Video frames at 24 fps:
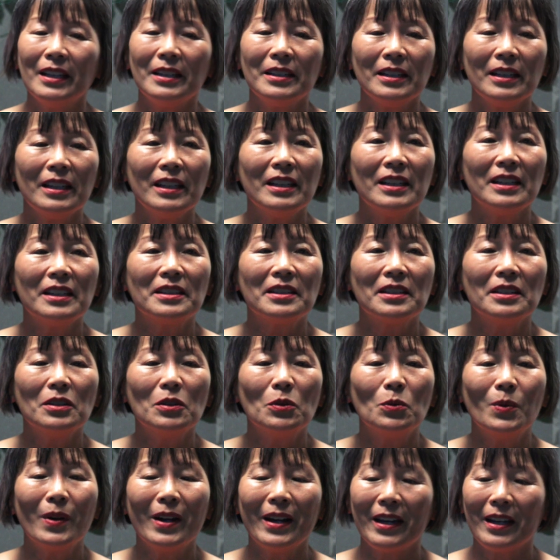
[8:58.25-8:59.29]
it is, in
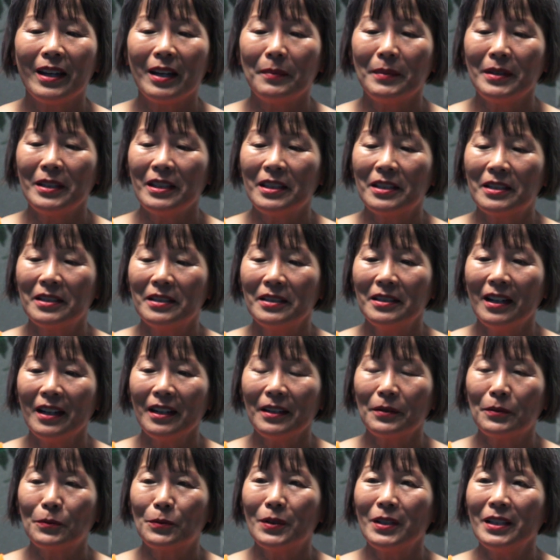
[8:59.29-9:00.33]
a way. I mean, it's
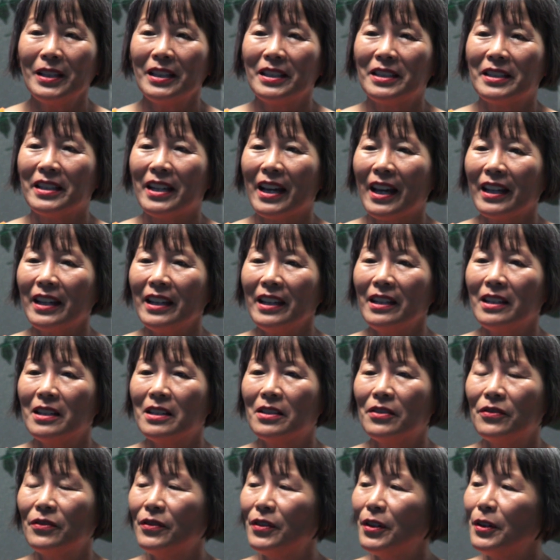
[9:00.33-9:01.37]
not really techie.
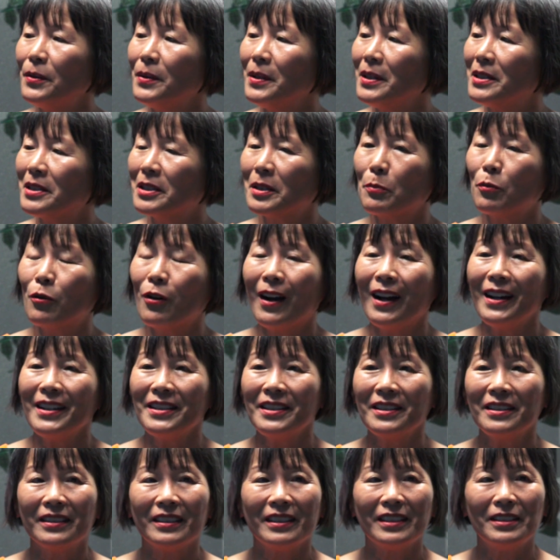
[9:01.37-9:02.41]
It's very
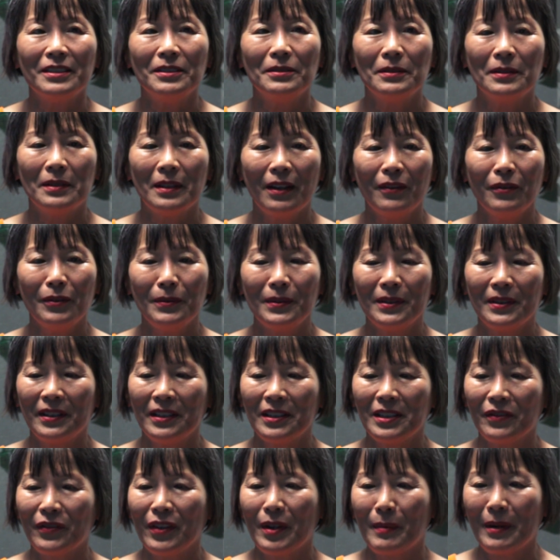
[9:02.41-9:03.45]
surprisingly, everyone
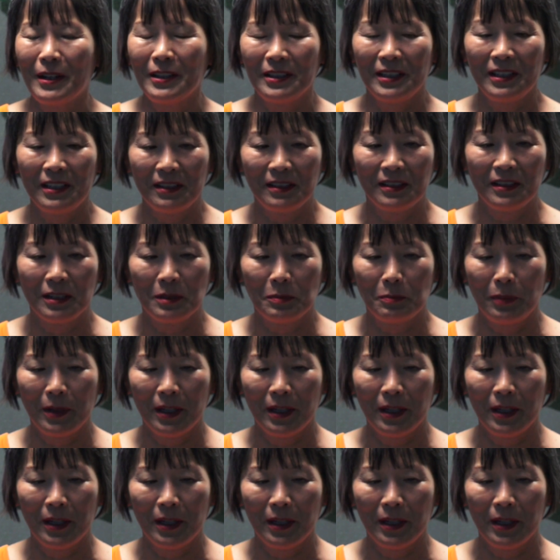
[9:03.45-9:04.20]
thinks of MIT as this